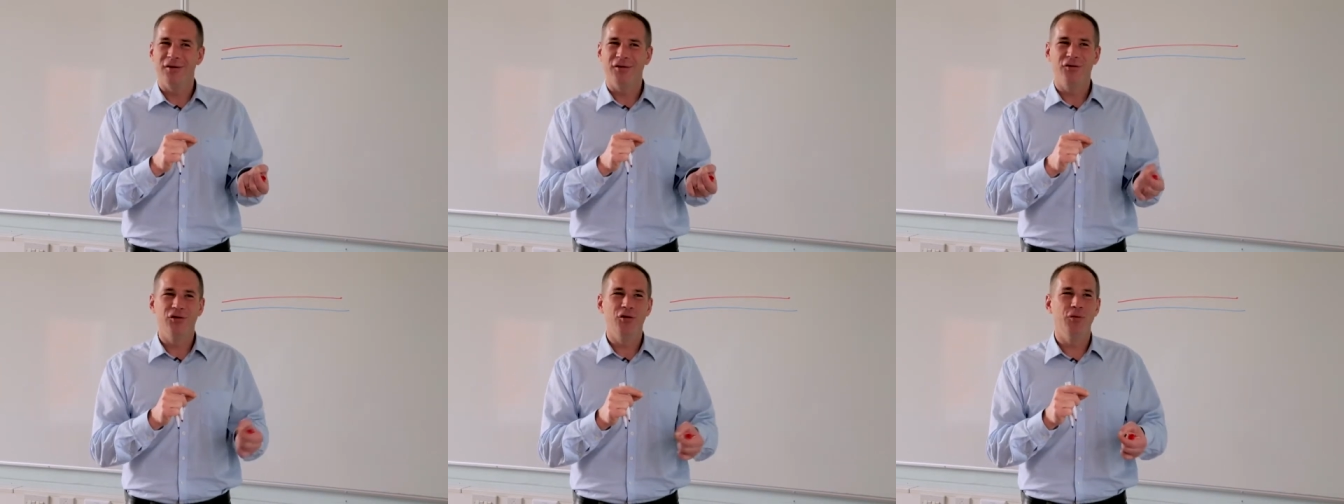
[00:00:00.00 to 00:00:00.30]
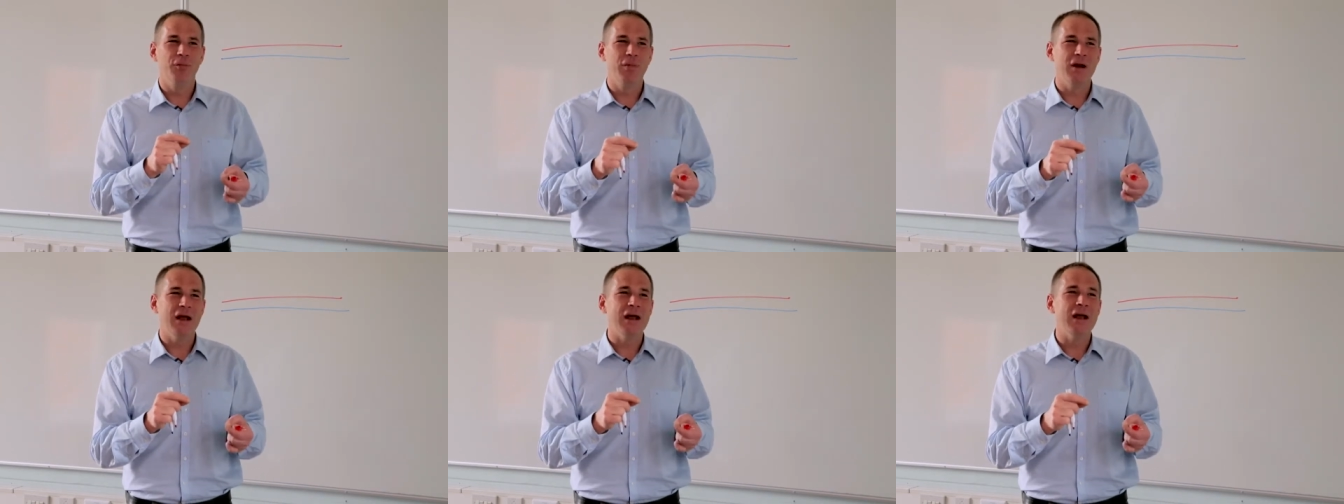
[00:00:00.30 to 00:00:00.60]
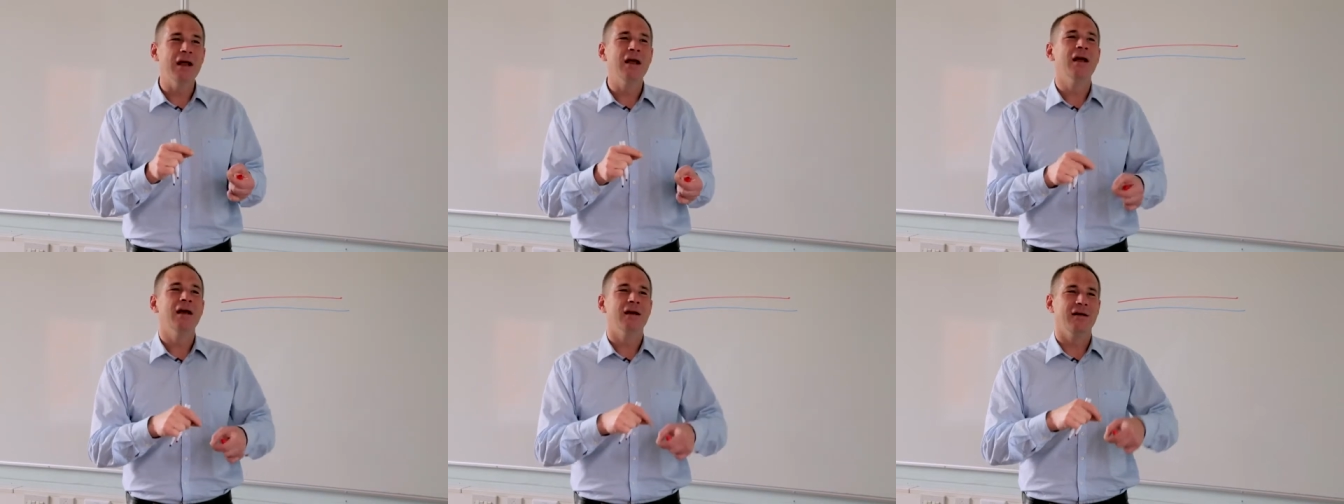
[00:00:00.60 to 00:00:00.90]
to
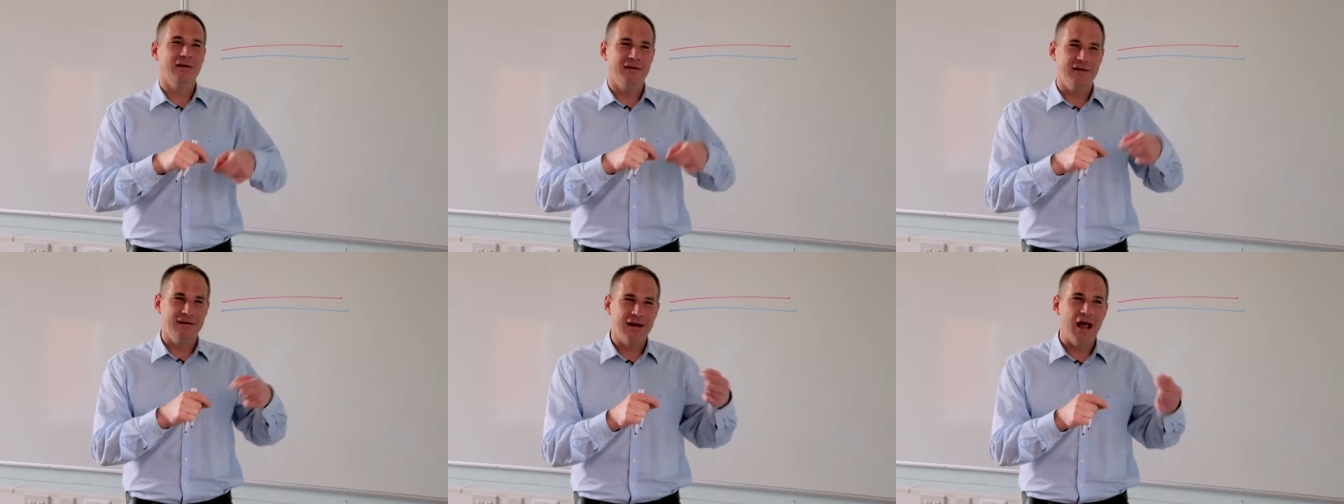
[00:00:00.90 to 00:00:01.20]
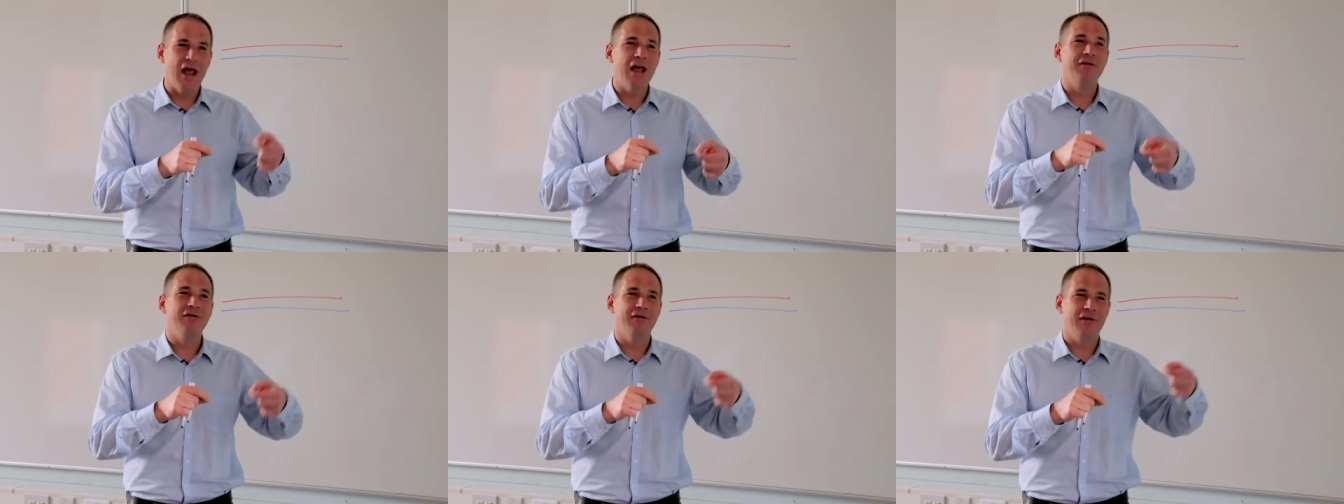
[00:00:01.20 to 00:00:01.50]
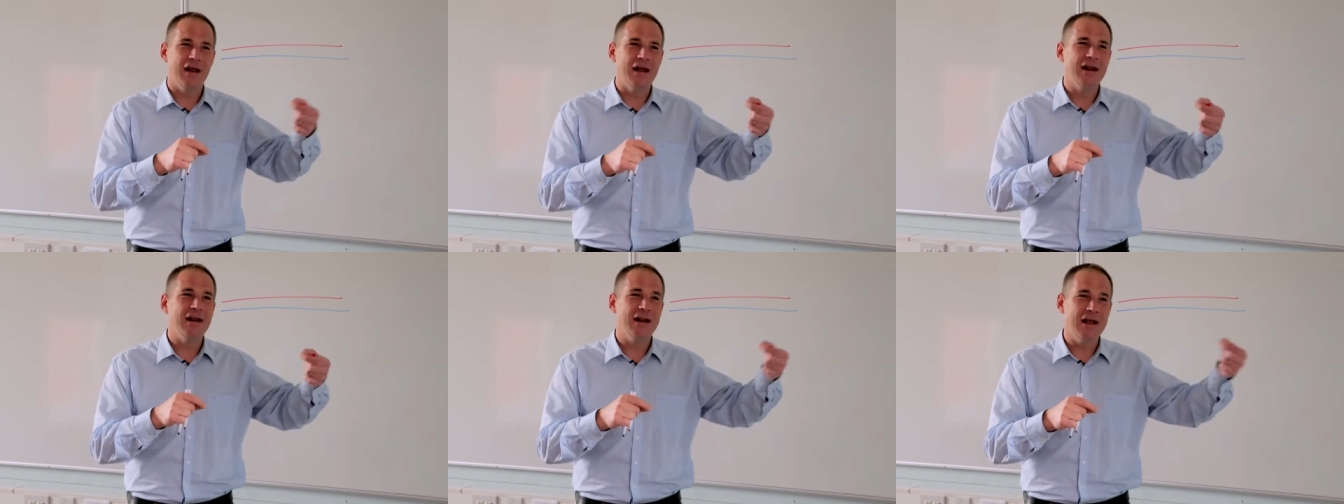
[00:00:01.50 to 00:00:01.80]
be
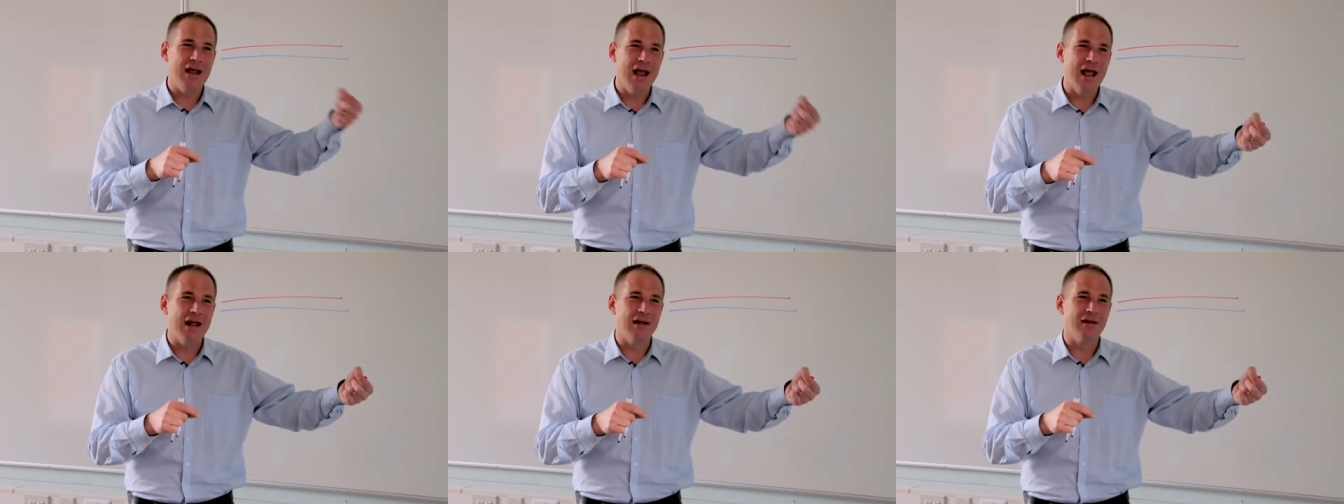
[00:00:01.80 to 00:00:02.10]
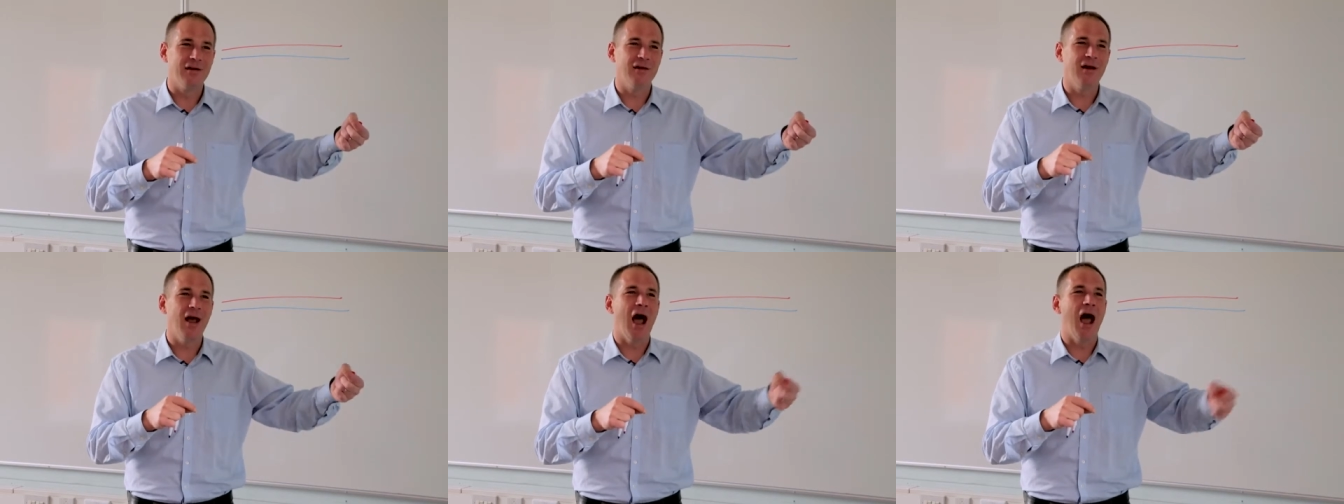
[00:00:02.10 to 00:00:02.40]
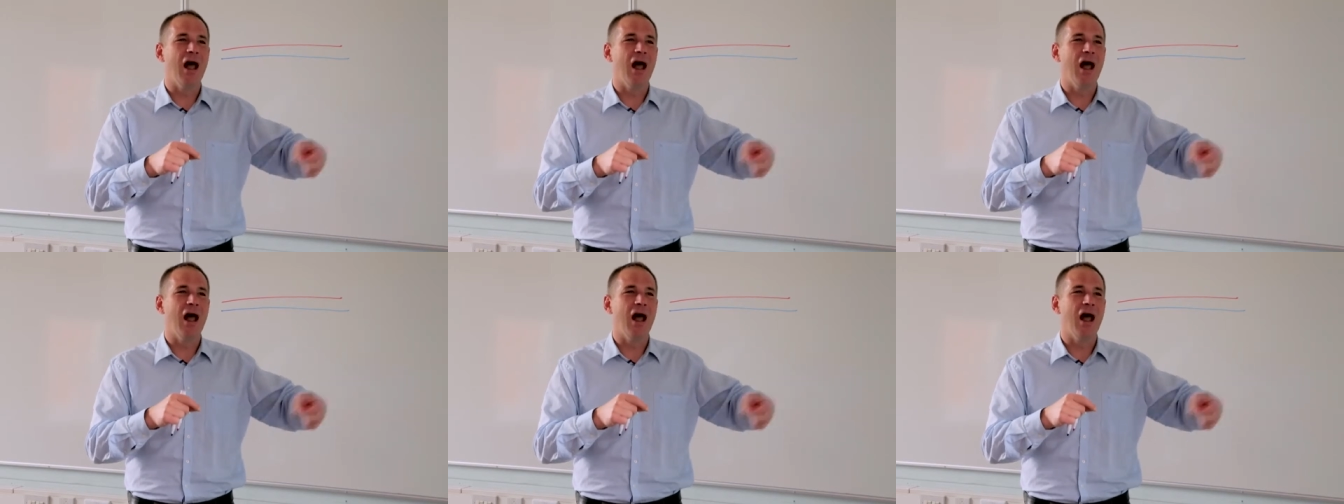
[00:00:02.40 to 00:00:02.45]
saved in the end,